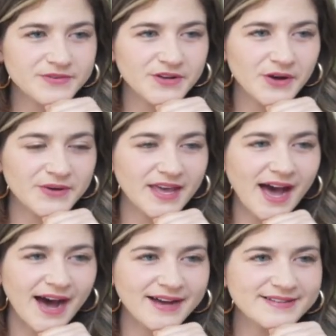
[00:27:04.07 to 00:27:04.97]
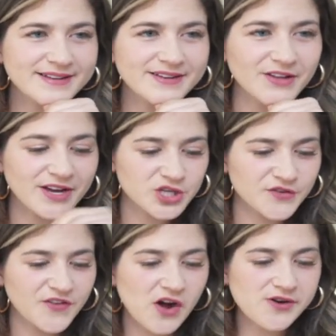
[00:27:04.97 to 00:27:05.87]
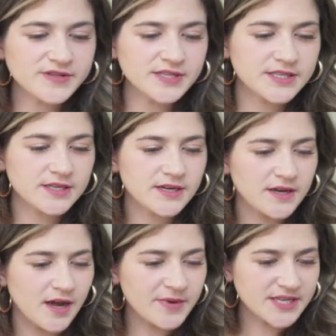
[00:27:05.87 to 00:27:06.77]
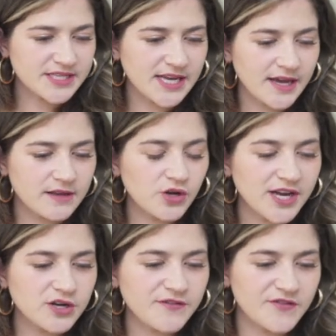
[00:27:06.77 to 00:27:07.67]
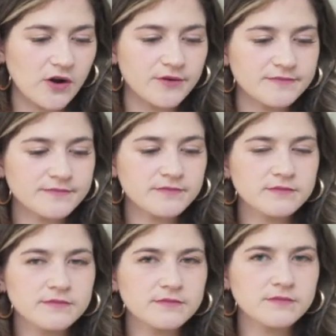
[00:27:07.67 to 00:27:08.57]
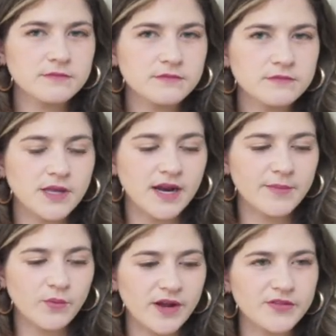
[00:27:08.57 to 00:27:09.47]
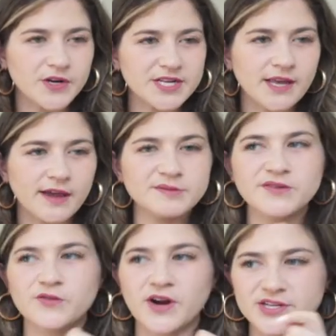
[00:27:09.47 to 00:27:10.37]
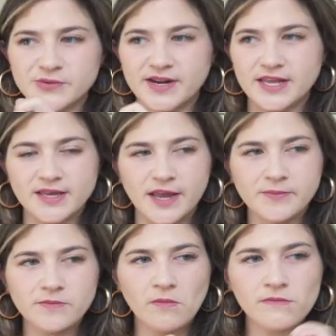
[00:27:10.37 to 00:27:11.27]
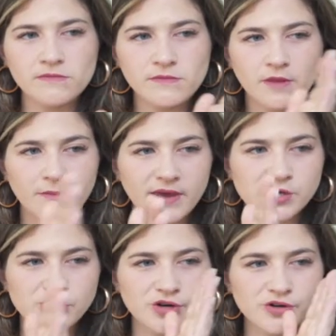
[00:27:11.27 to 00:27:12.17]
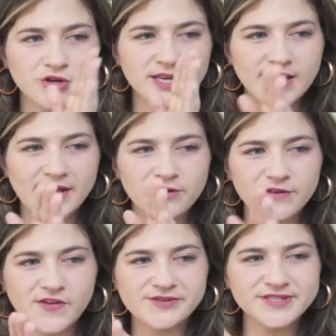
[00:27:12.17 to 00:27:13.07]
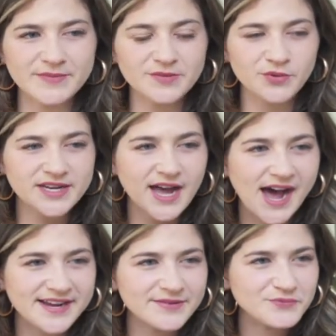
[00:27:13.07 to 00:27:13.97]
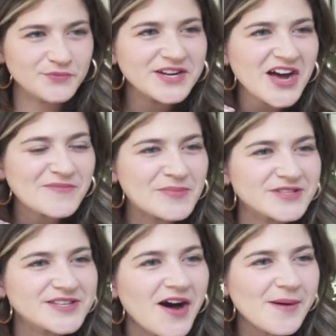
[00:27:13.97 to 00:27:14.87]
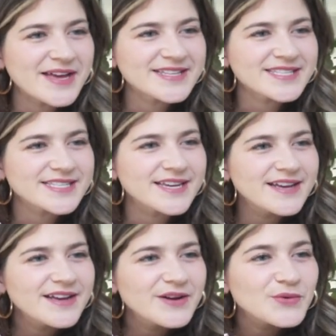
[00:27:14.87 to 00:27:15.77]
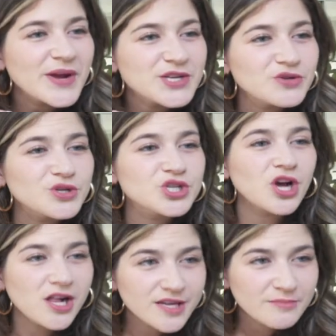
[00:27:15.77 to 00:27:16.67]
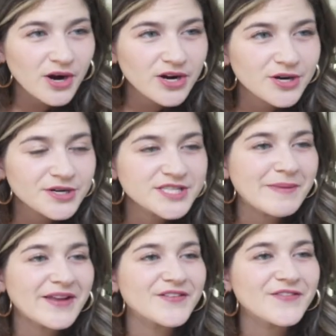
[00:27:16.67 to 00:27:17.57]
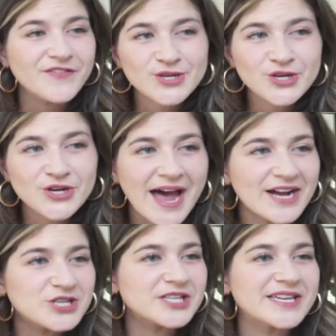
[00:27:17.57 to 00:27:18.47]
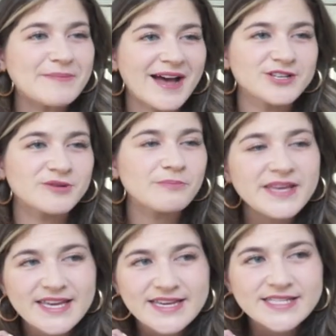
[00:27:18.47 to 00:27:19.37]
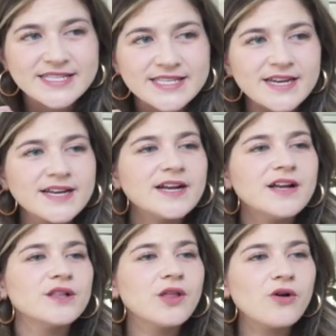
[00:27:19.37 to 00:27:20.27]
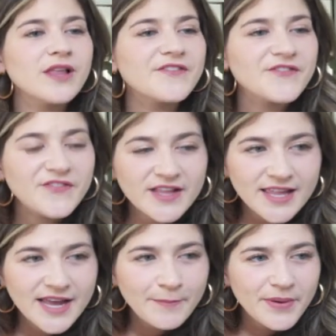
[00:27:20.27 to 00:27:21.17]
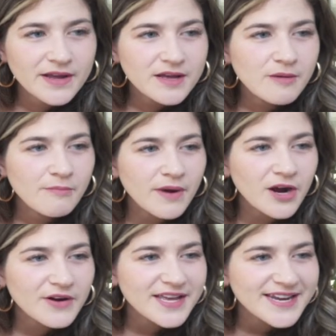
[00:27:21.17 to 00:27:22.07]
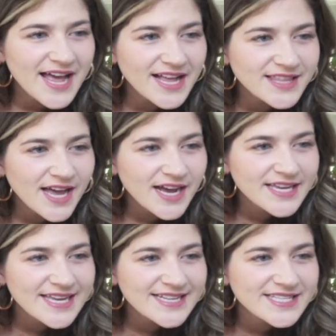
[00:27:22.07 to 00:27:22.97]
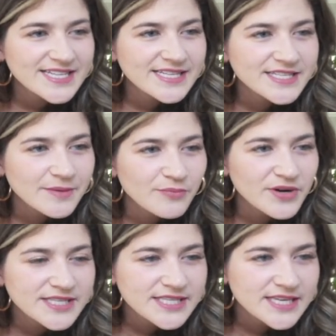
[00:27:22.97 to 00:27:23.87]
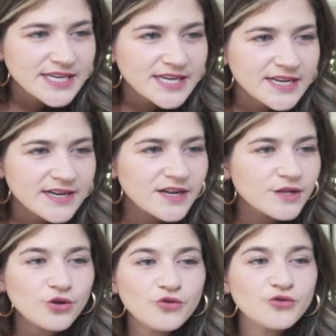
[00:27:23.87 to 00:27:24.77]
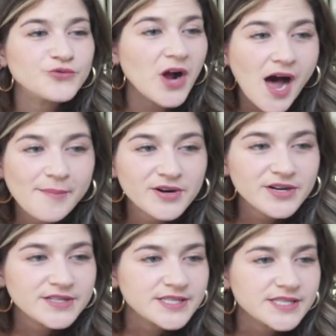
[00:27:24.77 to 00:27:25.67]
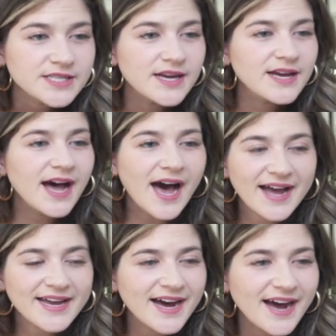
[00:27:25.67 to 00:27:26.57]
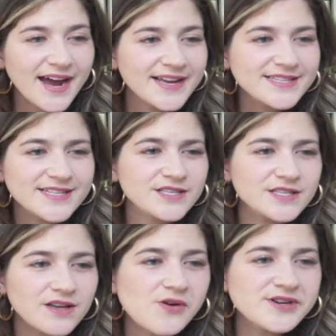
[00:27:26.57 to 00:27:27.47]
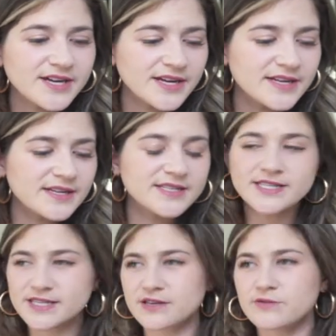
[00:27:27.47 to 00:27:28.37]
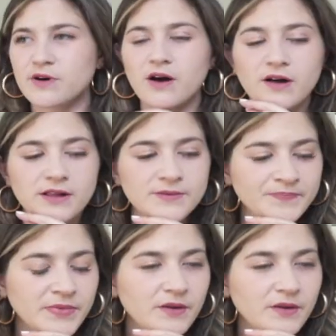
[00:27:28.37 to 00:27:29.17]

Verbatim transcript: So yeah, look at your phones. I'm gonna say, look at your phone. And I'm gonna wait 30 seconds before I do anything. Make sure you're looking at your phones. I'm going to read off people's comments. Rachel Schallenberger, Samantha Fisher, Ashley Imagine Peace, Lola Phillip, Marianella, Keaton Zabrinsky, Luke Roberts. Hi, guys. It's so good to see you all.